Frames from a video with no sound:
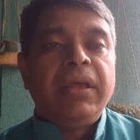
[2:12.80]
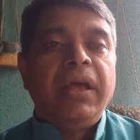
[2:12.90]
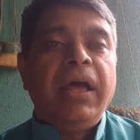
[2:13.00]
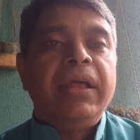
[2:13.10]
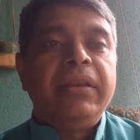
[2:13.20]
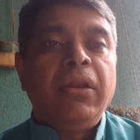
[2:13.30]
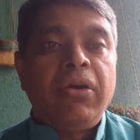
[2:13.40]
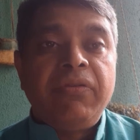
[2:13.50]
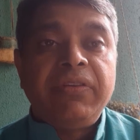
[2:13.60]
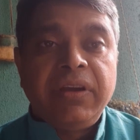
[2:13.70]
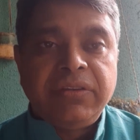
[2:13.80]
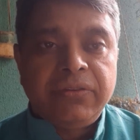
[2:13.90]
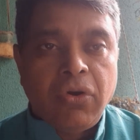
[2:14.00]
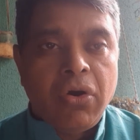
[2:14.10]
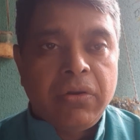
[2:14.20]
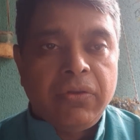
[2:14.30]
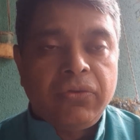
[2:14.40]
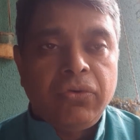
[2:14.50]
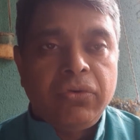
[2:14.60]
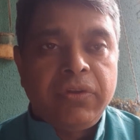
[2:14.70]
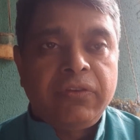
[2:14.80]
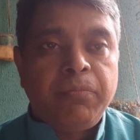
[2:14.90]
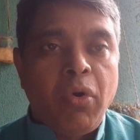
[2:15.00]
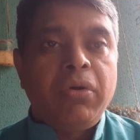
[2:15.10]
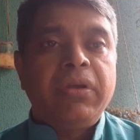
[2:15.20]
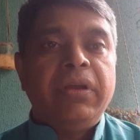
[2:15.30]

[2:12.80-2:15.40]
and a lot of research has gone. So this book